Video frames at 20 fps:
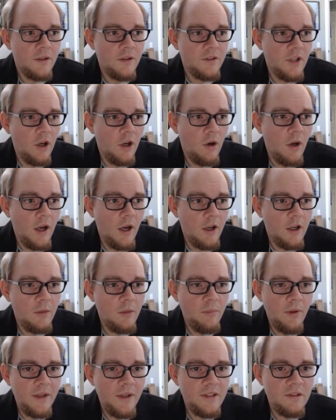So a
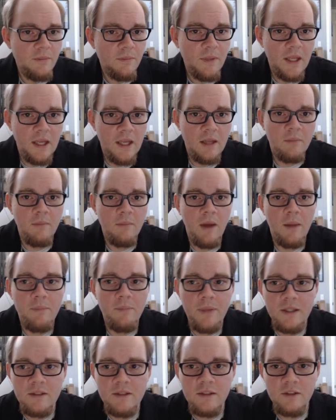good place to begin
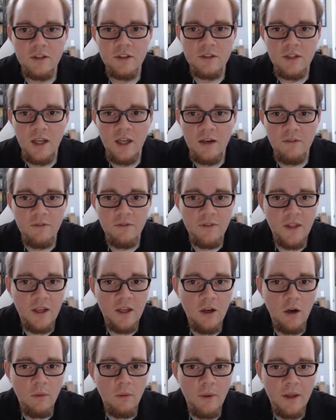might be to just kind of
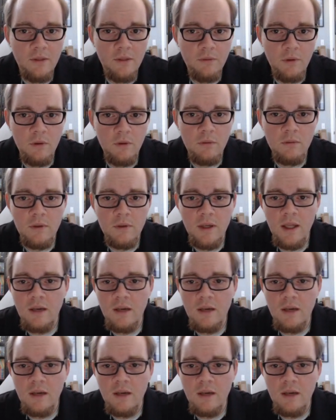think our way through.